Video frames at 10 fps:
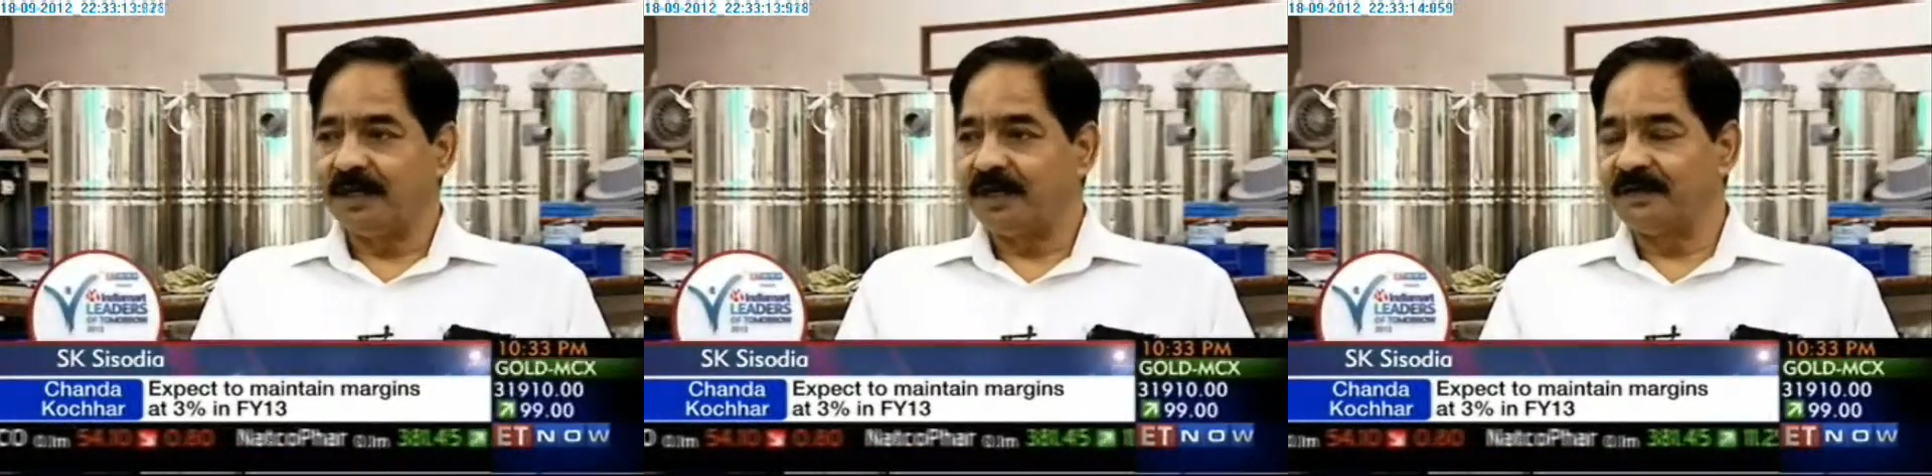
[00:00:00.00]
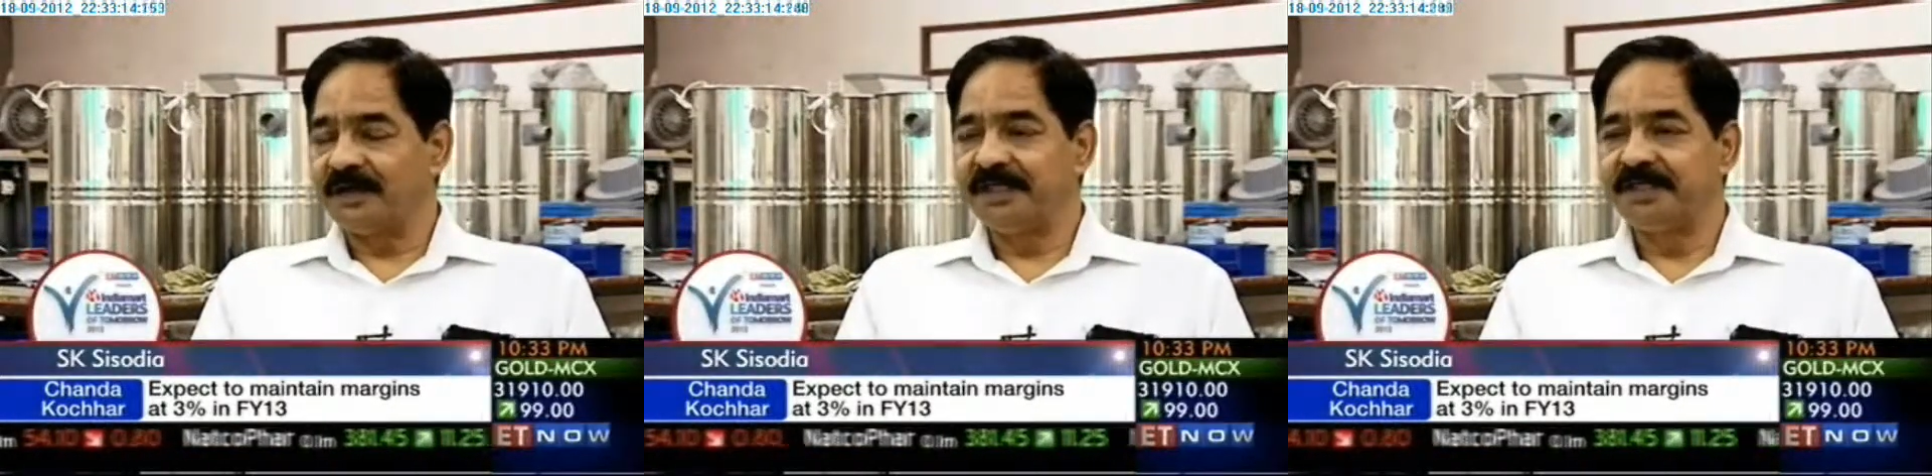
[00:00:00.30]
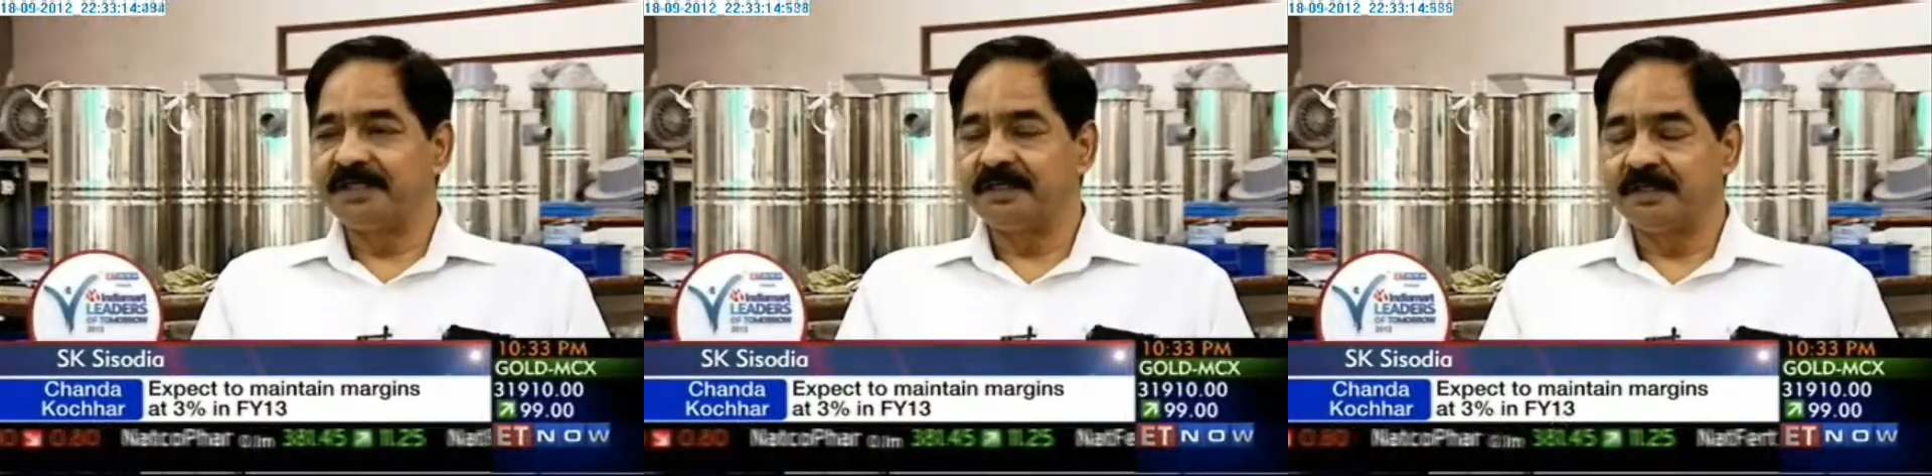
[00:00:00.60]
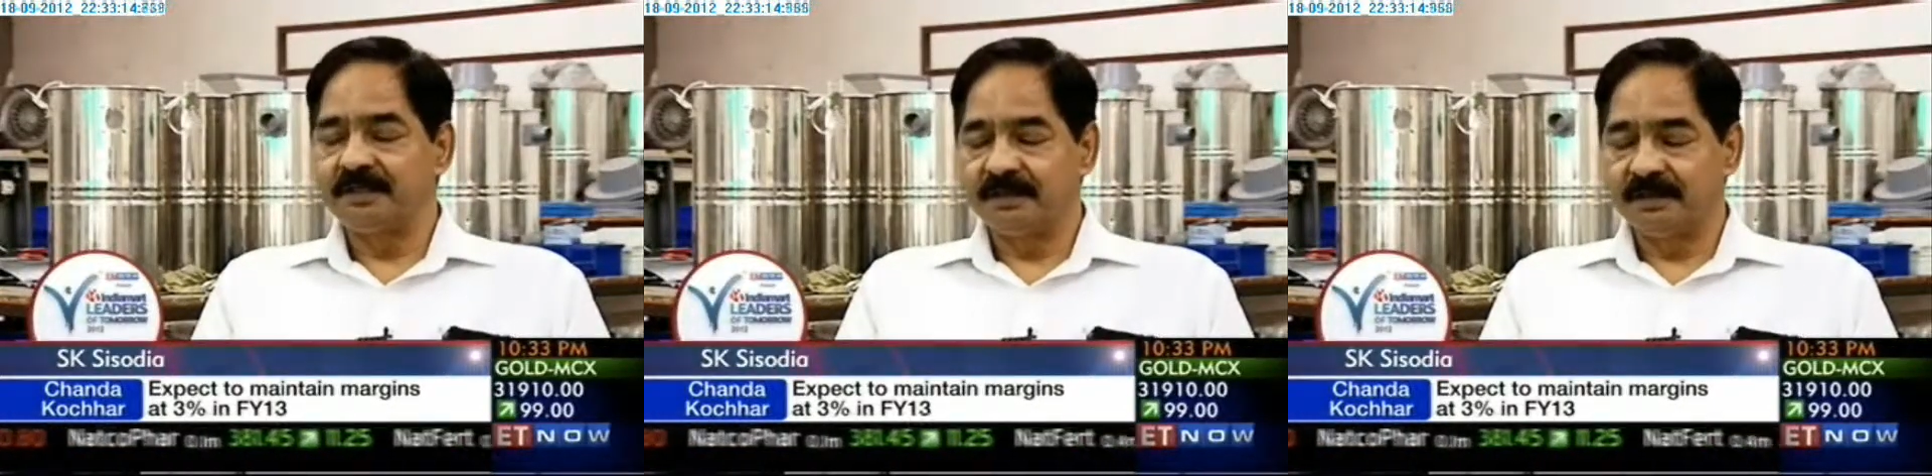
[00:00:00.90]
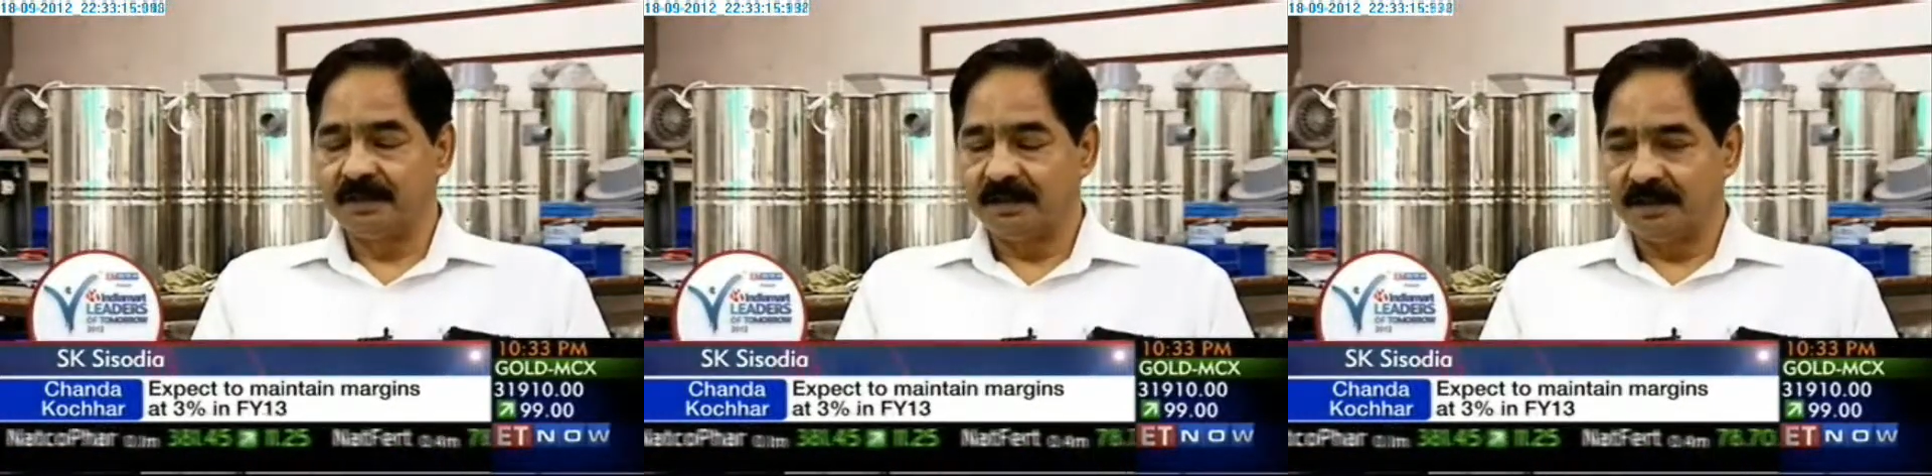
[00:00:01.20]
our each
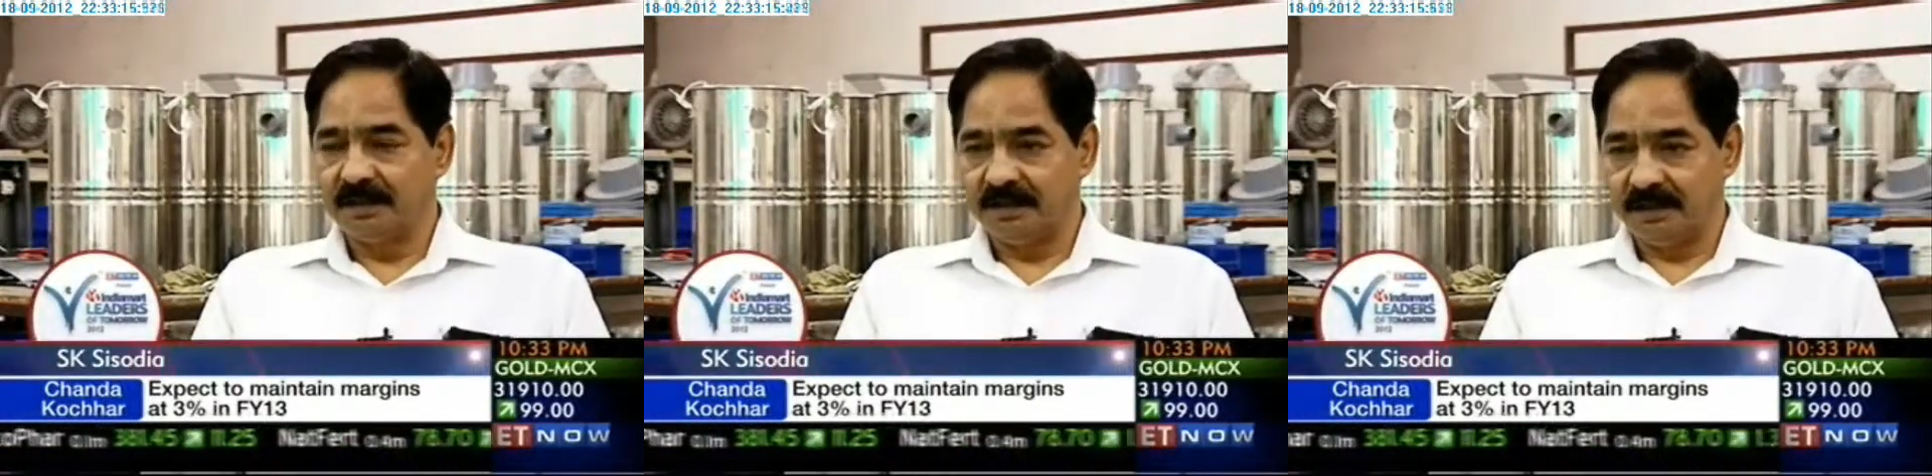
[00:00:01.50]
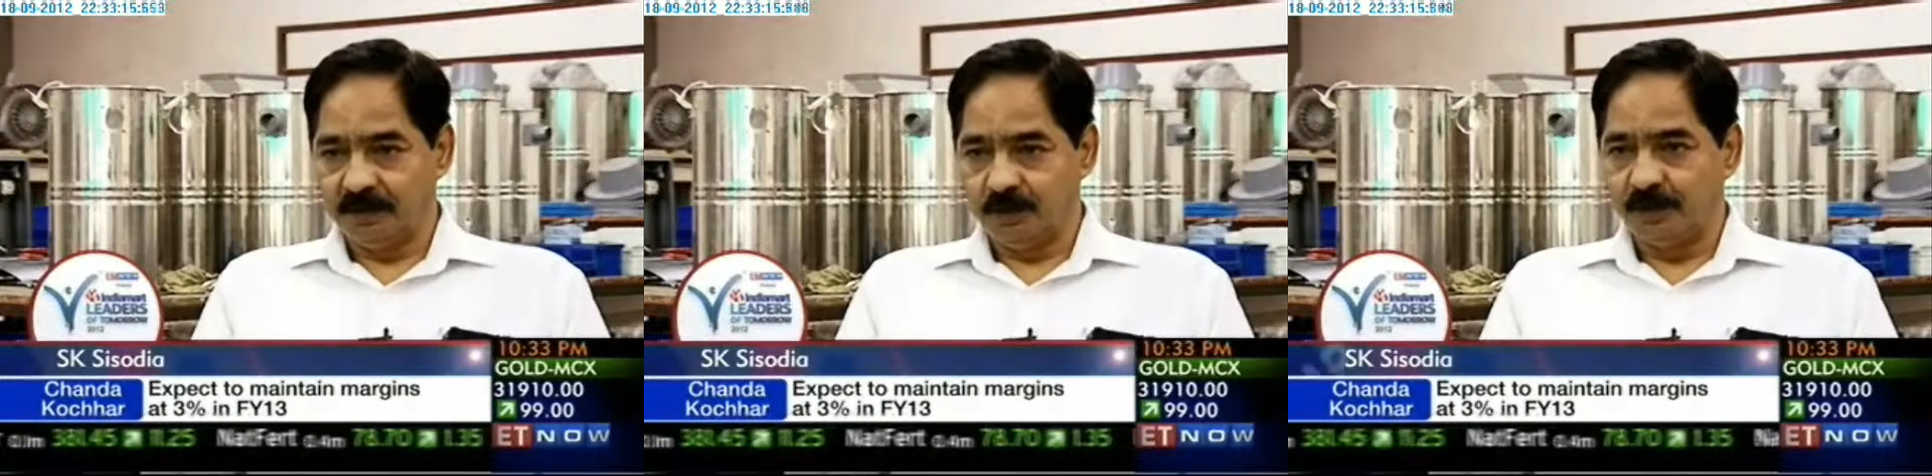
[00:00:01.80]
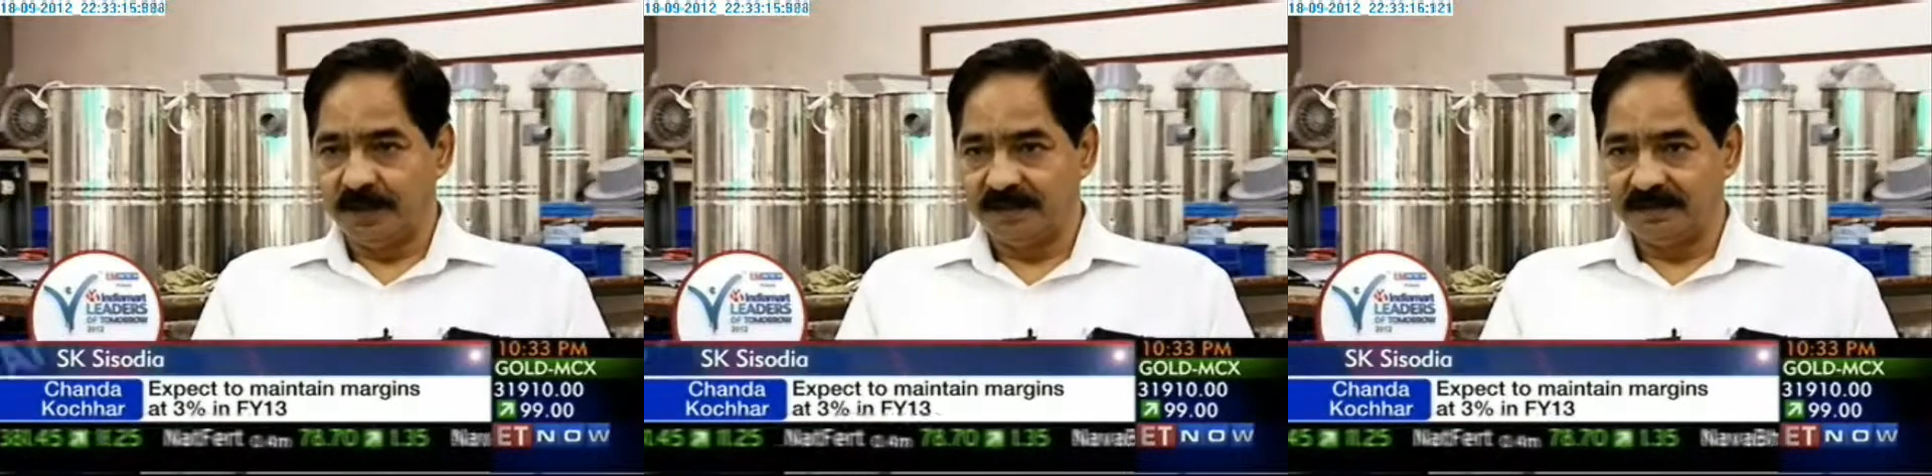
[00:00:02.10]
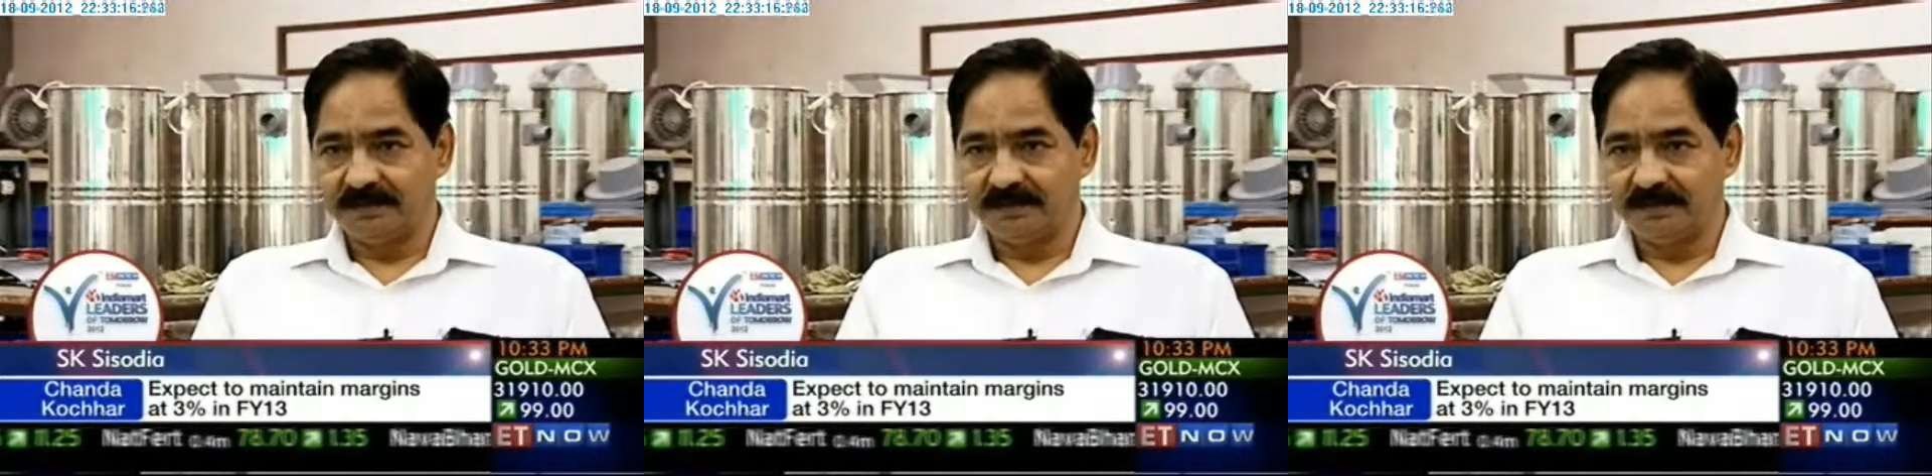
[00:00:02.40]
uh, equipment.